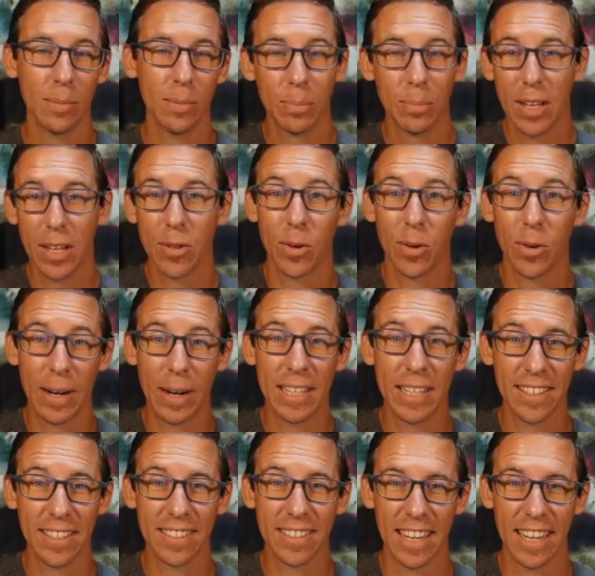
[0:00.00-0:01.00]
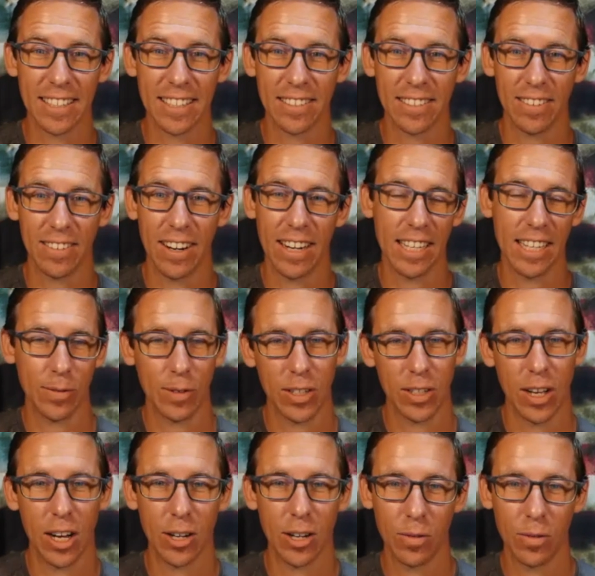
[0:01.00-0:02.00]
but that's one of my skill sets right as a
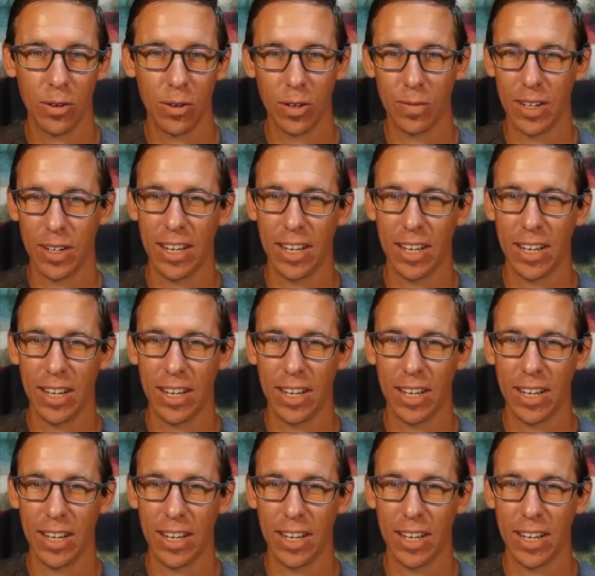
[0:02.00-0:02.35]
photographer yep.